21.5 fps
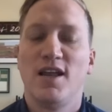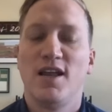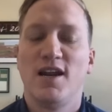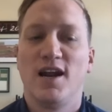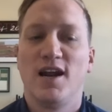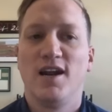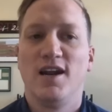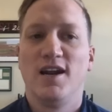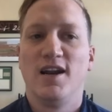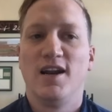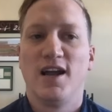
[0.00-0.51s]

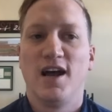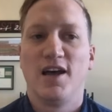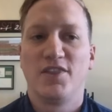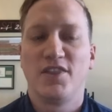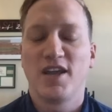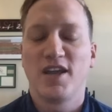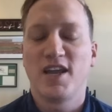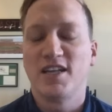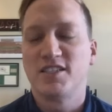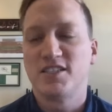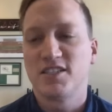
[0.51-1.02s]
And I, and
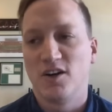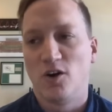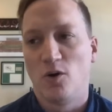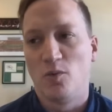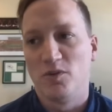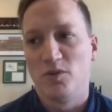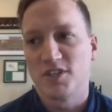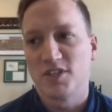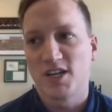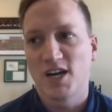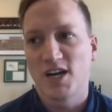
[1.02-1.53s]
I think it's
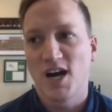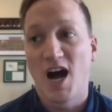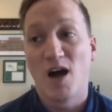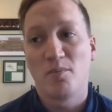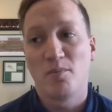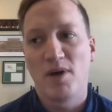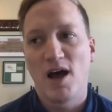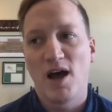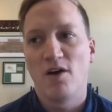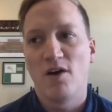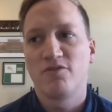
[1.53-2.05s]
almost a
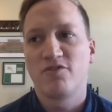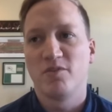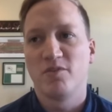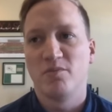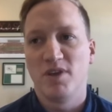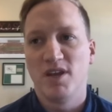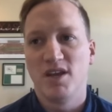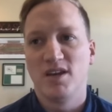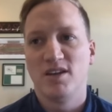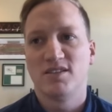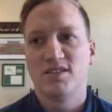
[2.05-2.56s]
cop out
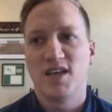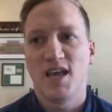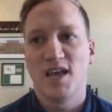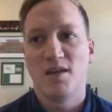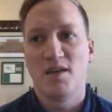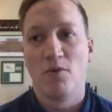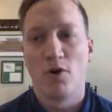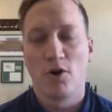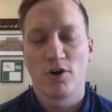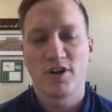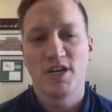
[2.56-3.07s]
for me to
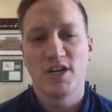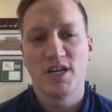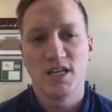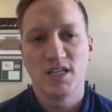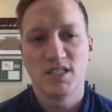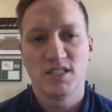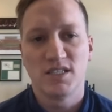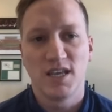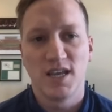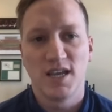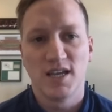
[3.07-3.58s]
say
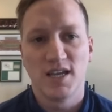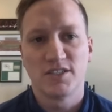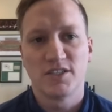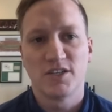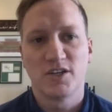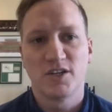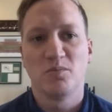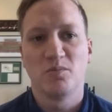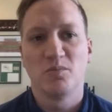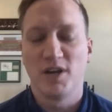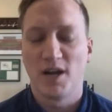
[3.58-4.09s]
marketing's the
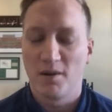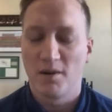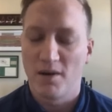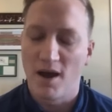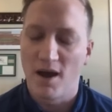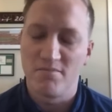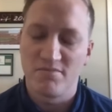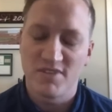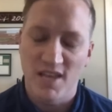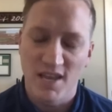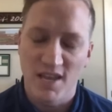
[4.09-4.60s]
answer, but
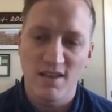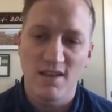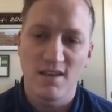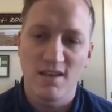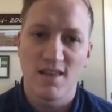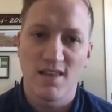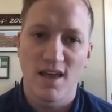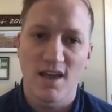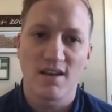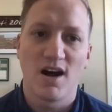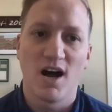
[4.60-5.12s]
I'm
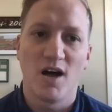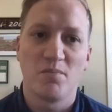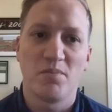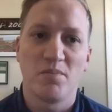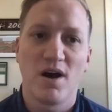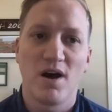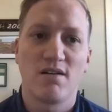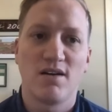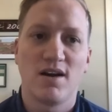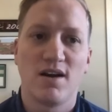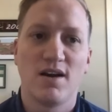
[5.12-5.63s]
taking that
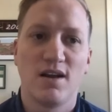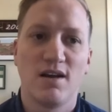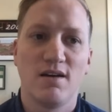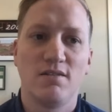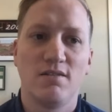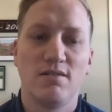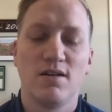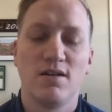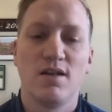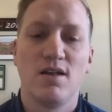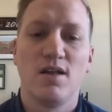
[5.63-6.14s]
cop out right
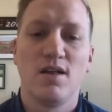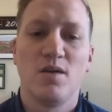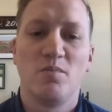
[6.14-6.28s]
now